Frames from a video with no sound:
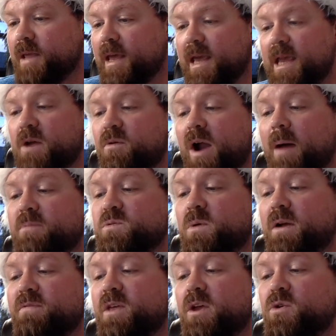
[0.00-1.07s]
He grabbed one
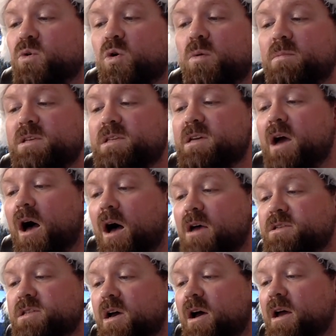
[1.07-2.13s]
of the enormous
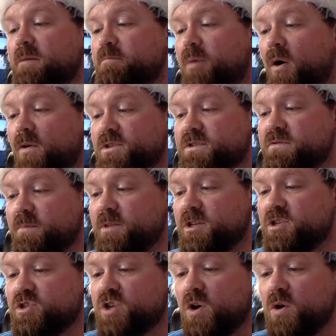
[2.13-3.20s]
cast-iron pots from the
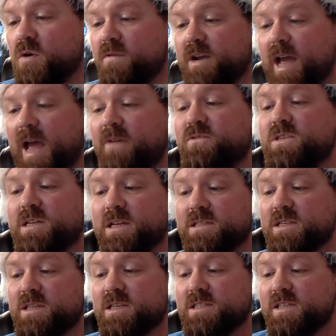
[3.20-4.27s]
stove and hefted it
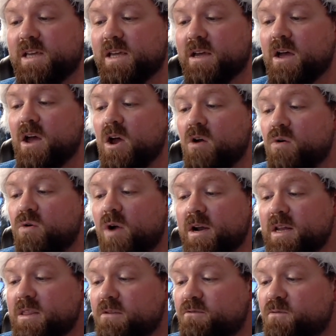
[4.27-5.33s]
to the sink,
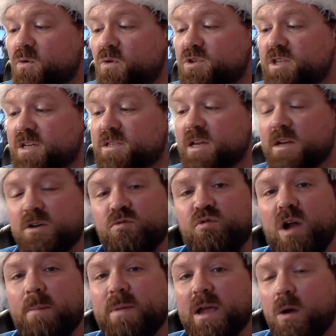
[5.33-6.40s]
running the faucet and
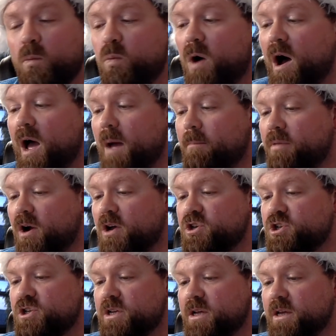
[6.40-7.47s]
grabbing a wire brush.